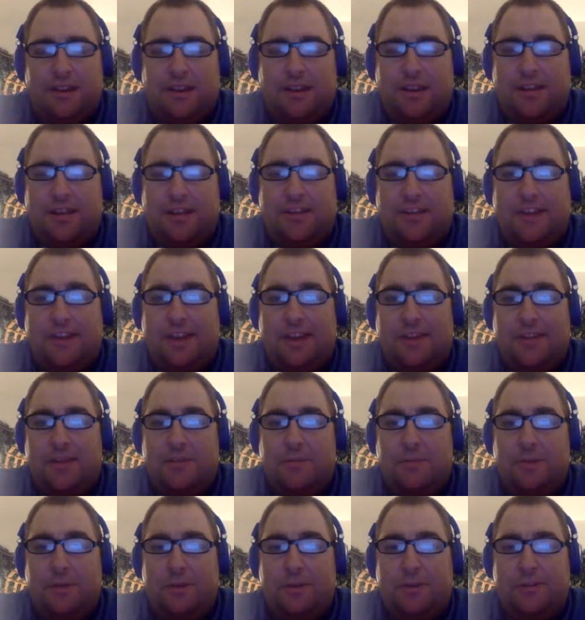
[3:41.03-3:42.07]
gets an out. Then
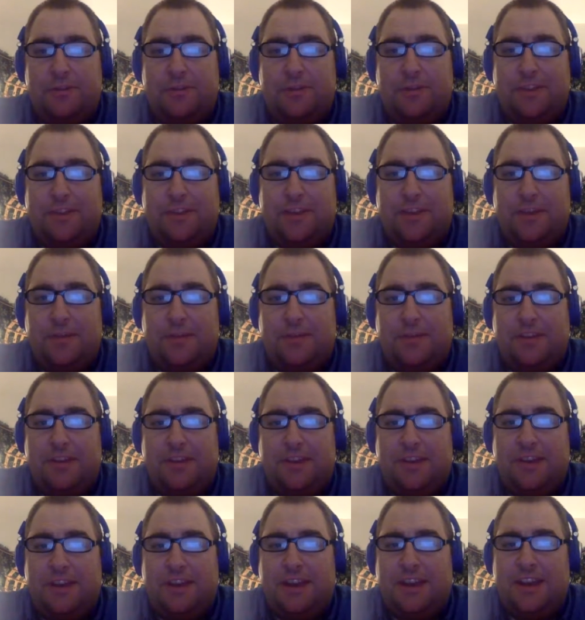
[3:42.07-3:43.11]
Will Smith comes
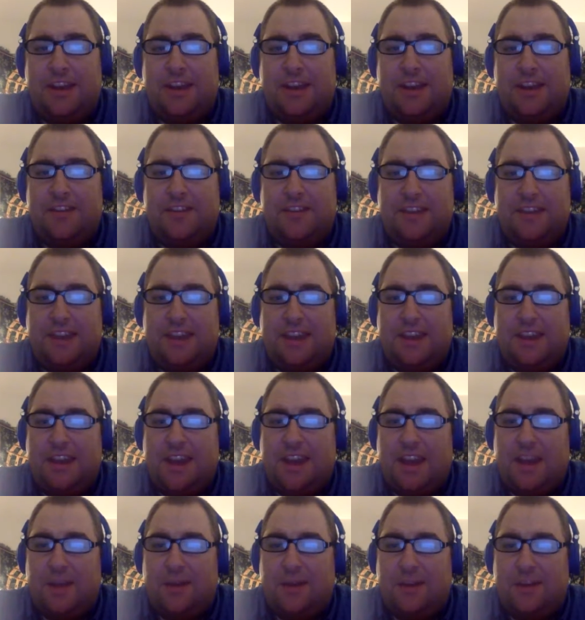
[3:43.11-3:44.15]
in and
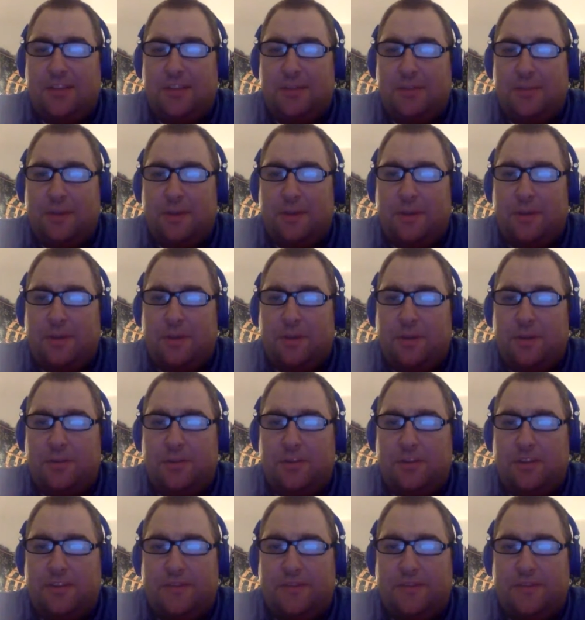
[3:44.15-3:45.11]
inherits the runners,